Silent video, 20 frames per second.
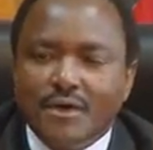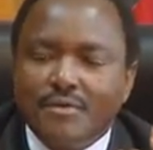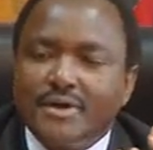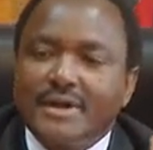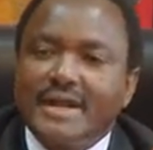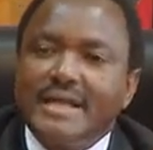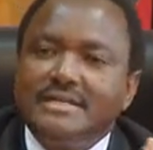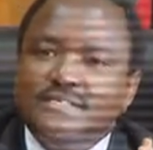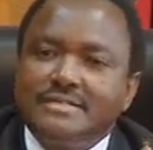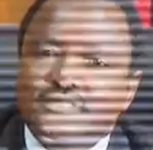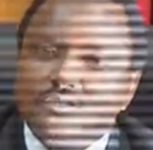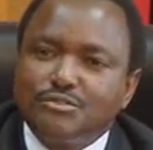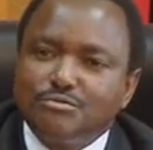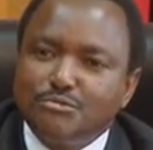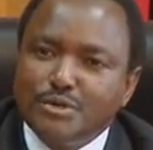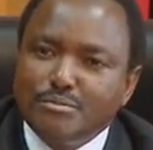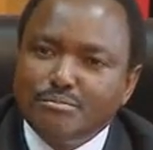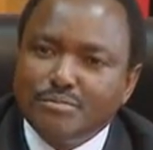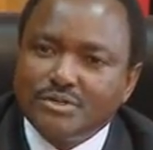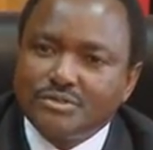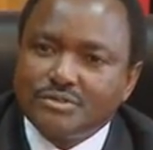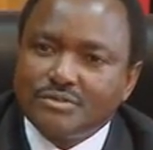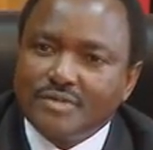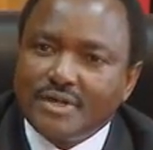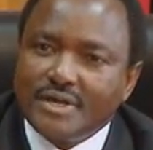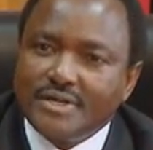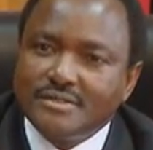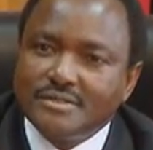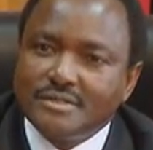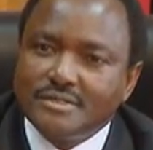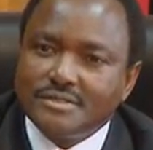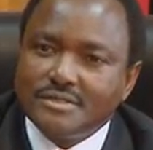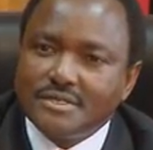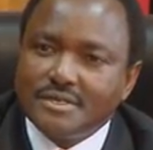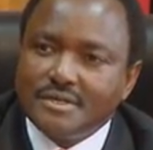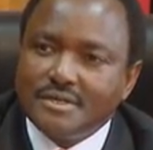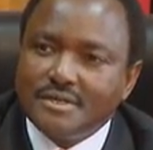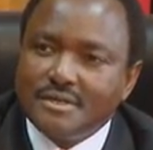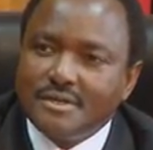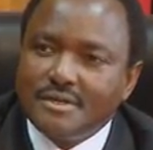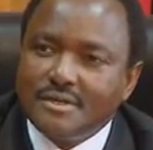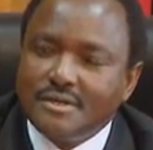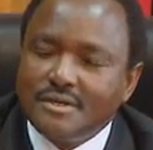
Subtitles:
our rights as members of ICC.